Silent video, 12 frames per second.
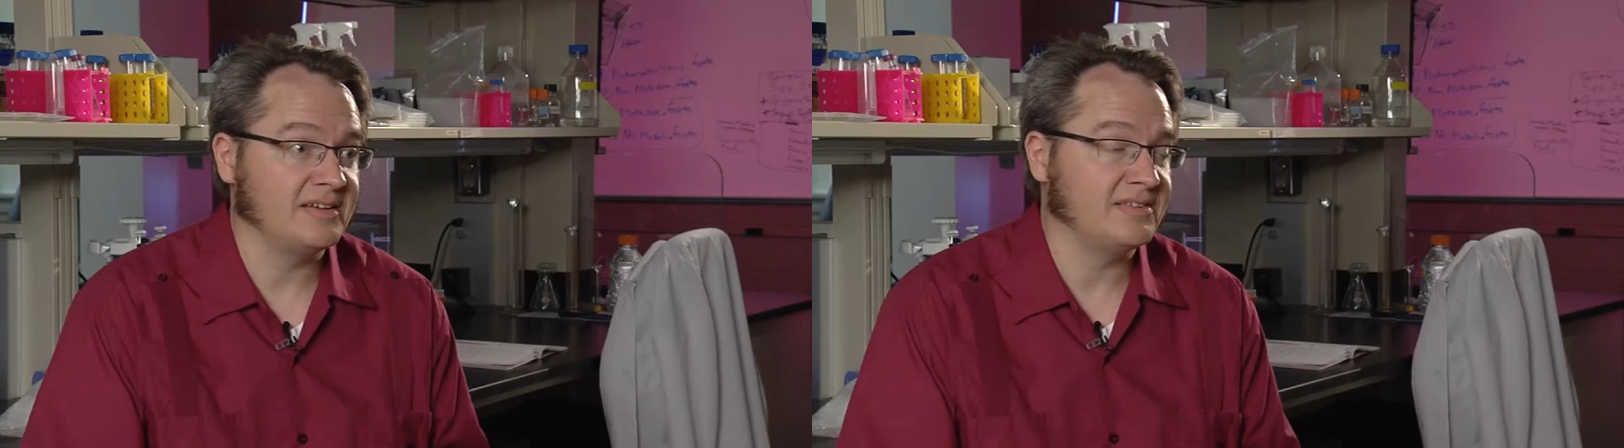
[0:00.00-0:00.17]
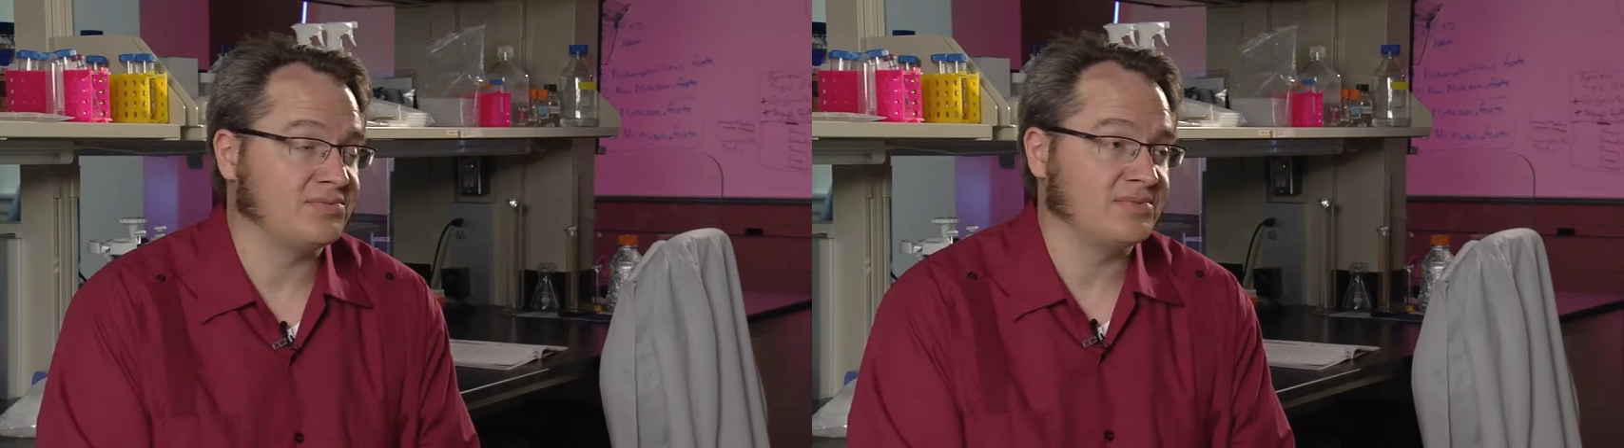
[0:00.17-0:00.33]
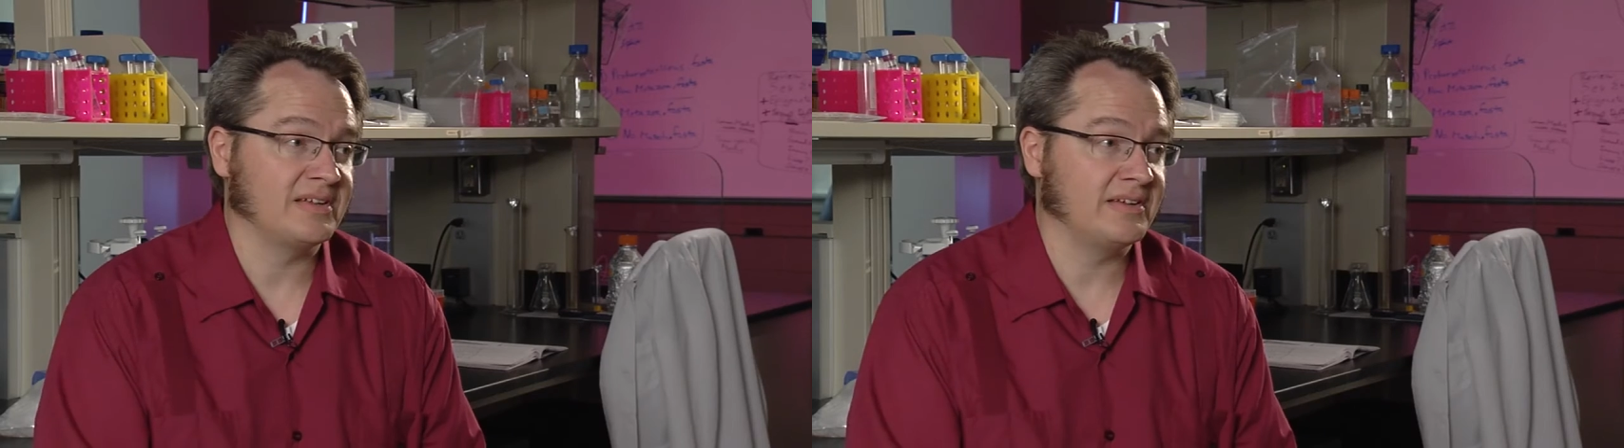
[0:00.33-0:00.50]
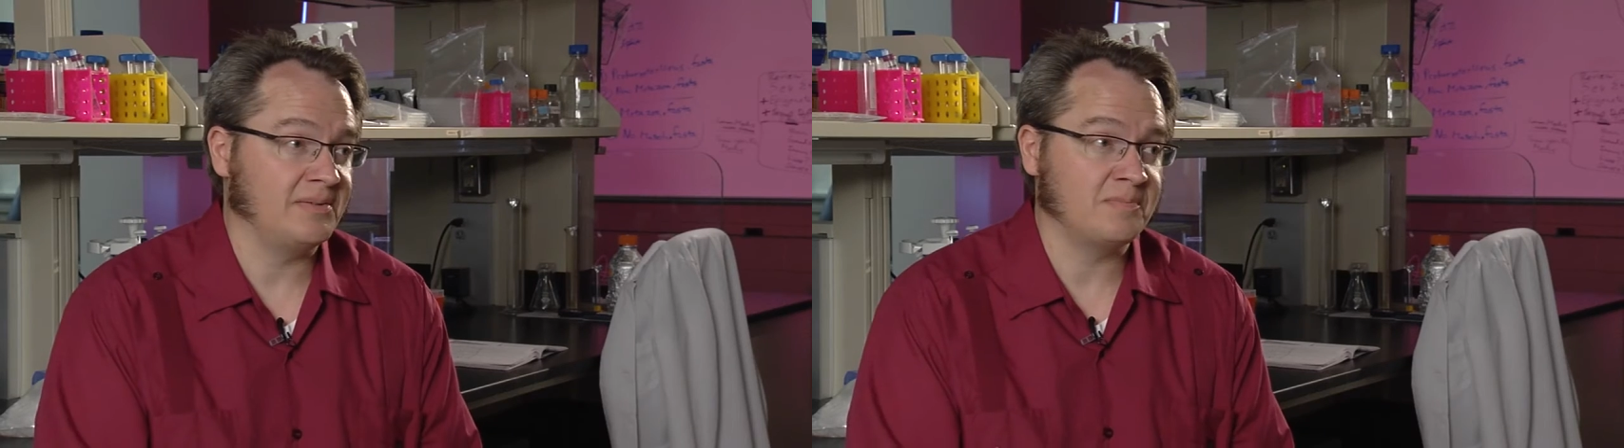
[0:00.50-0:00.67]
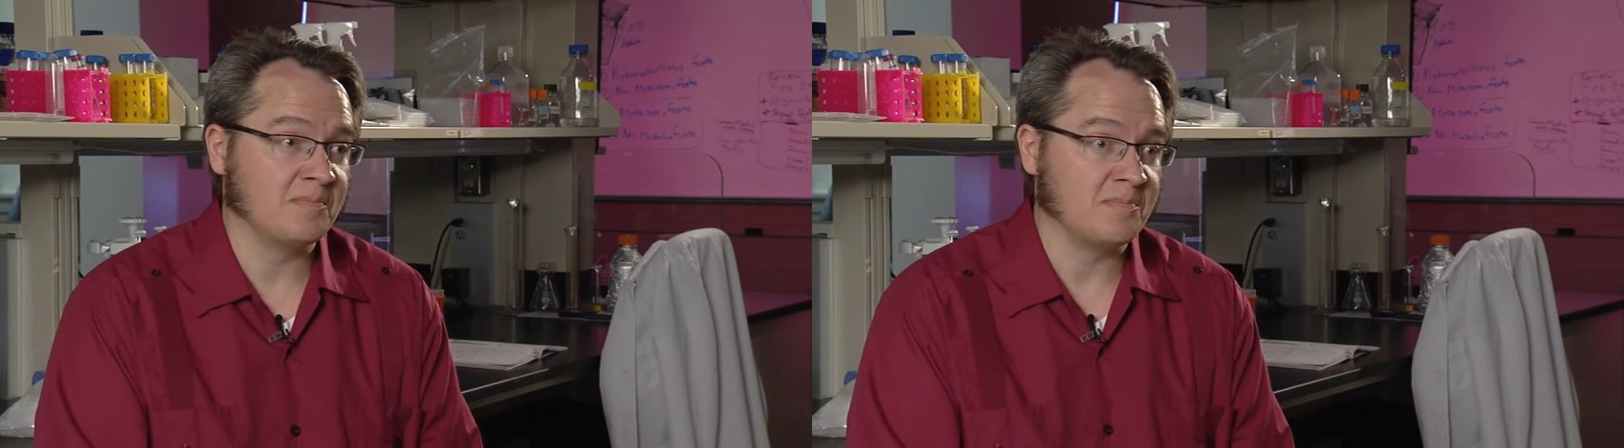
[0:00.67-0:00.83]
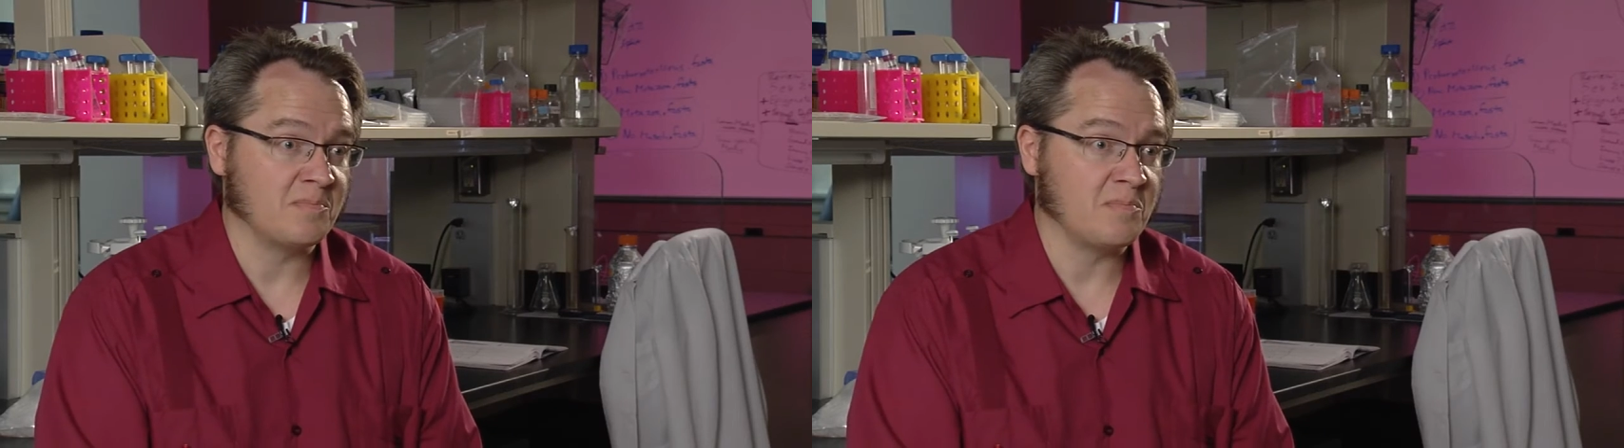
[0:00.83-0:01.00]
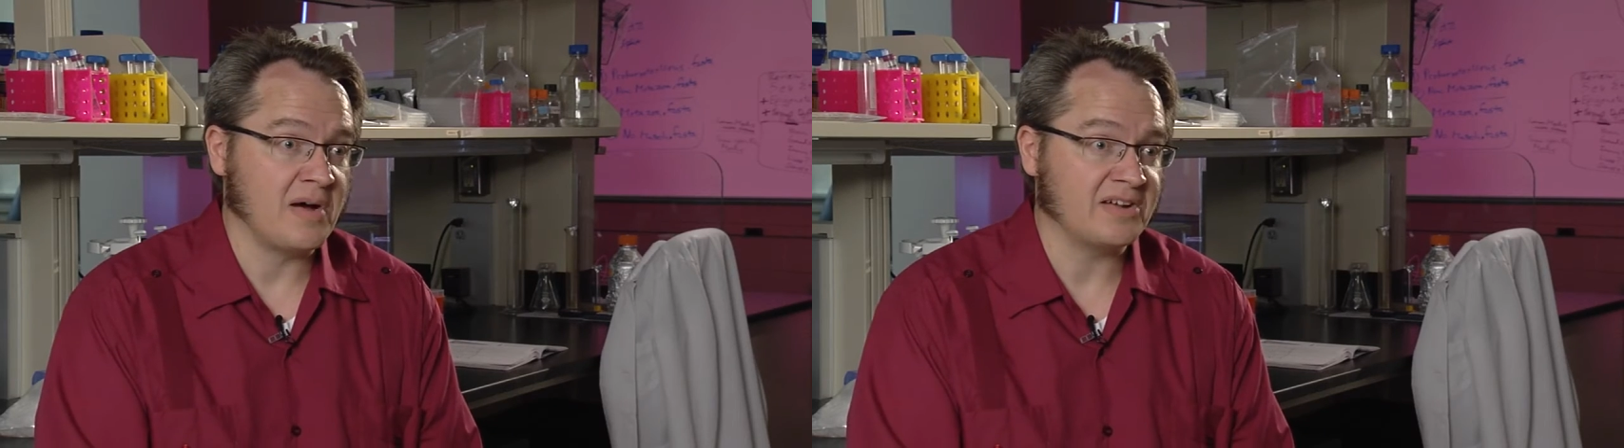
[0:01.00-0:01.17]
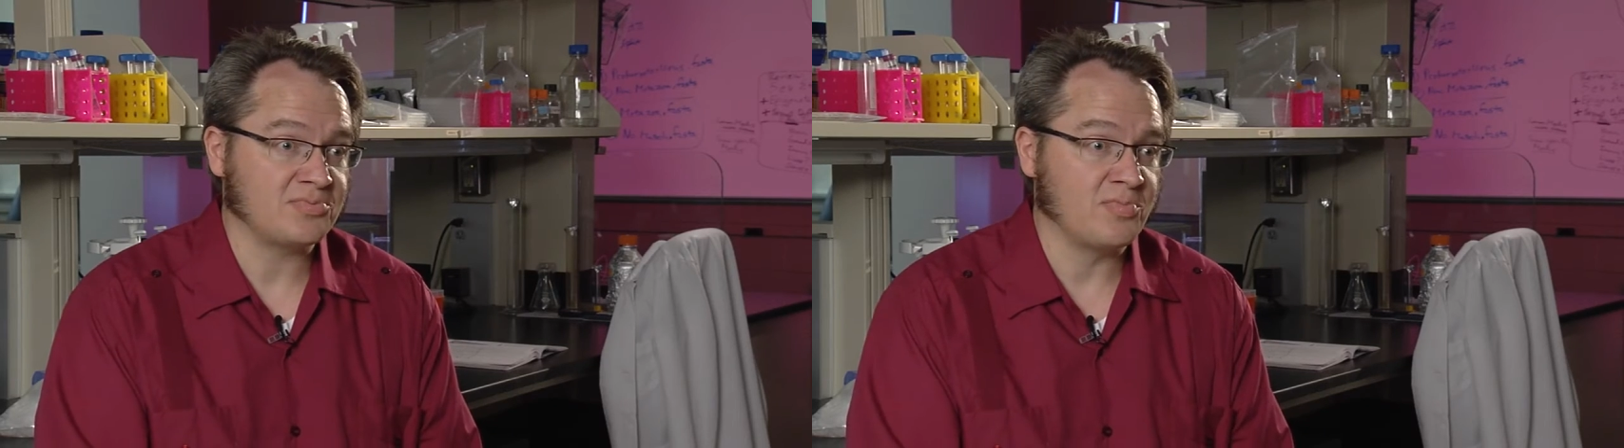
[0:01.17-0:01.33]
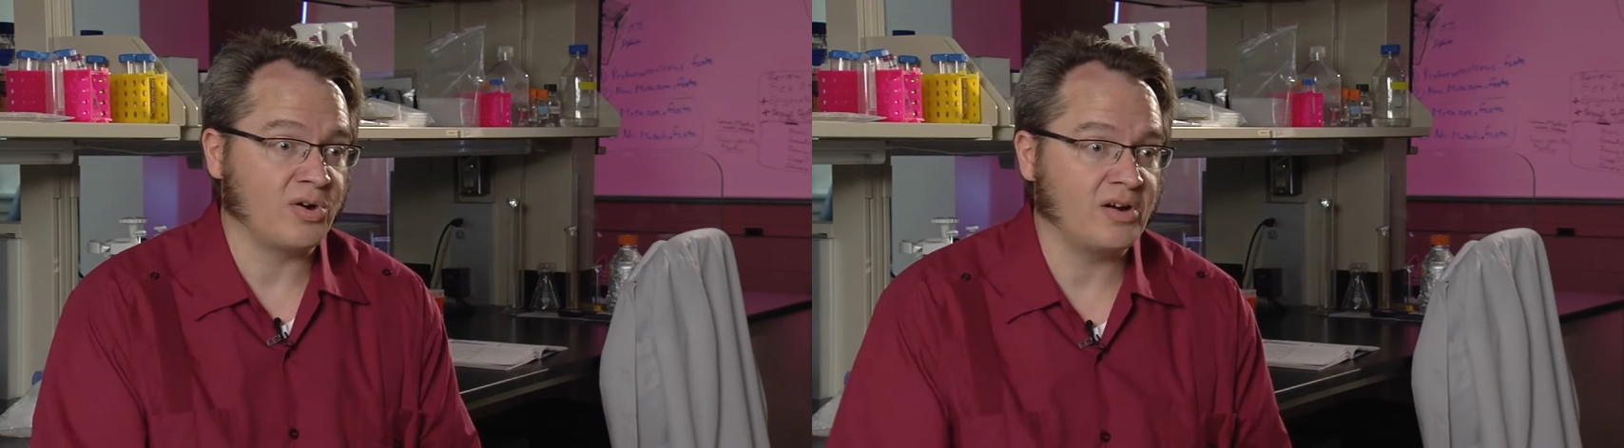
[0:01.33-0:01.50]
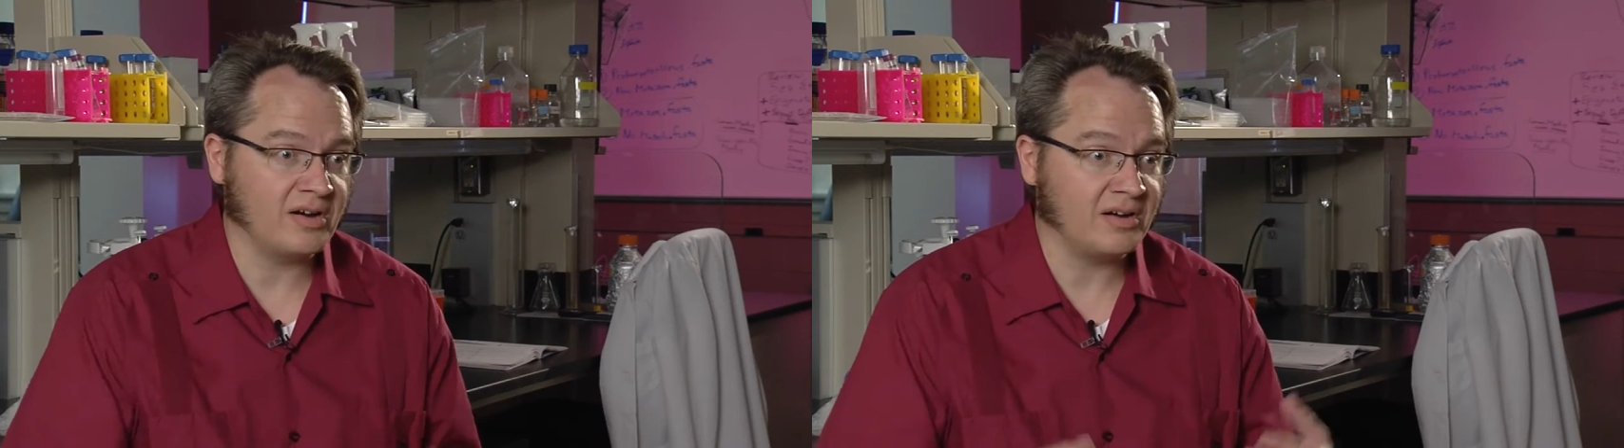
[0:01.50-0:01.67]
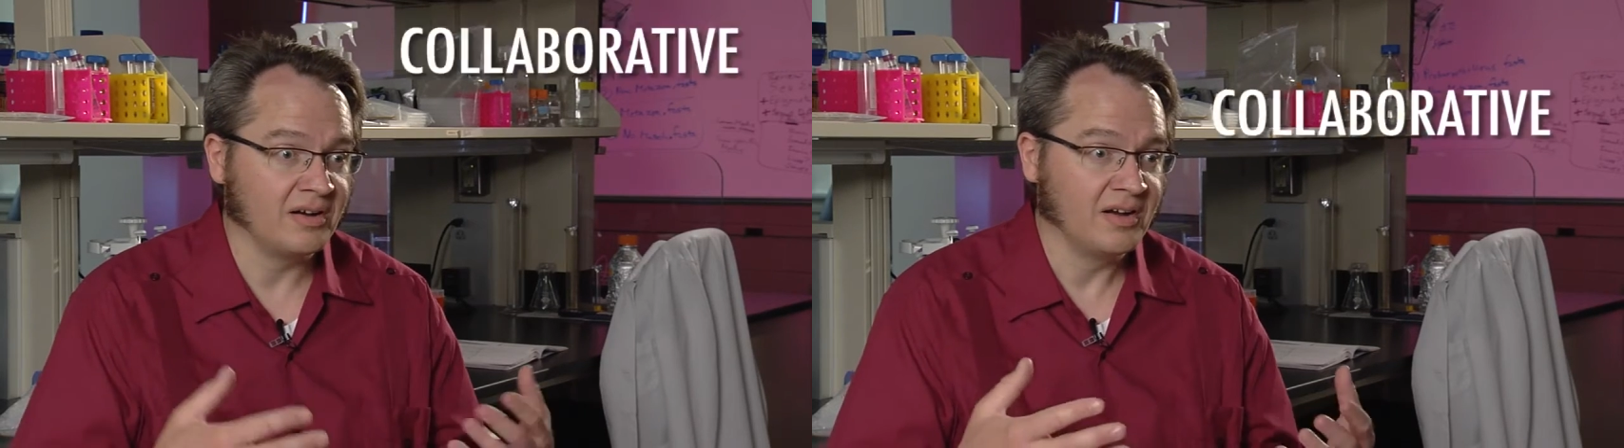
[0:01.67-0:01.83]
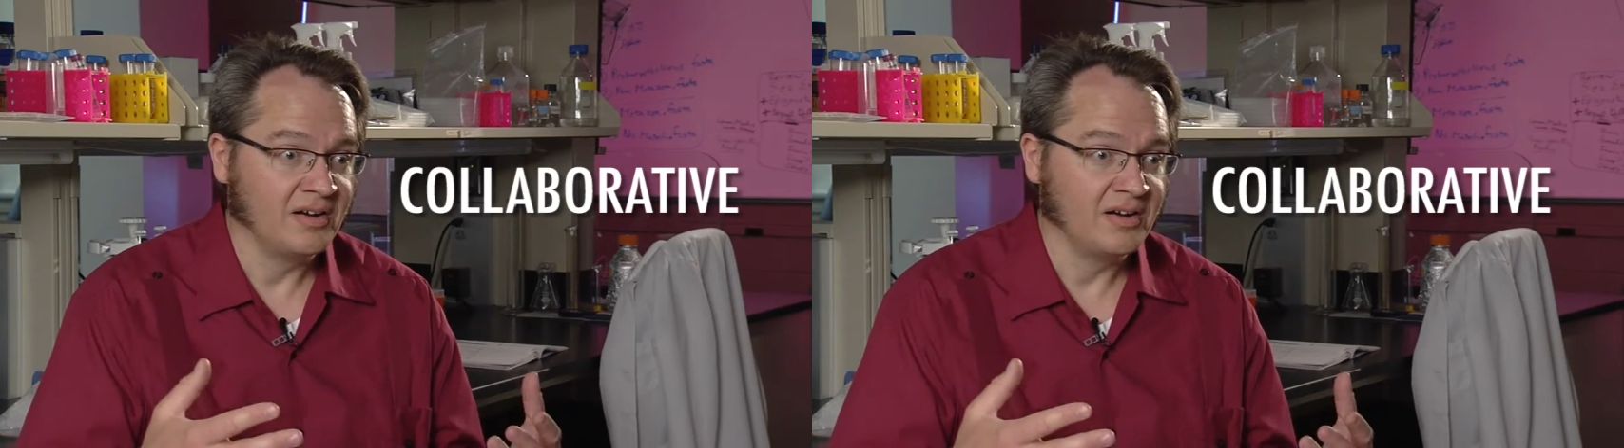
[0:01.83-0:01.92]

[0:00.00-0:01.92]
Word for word: It's really much more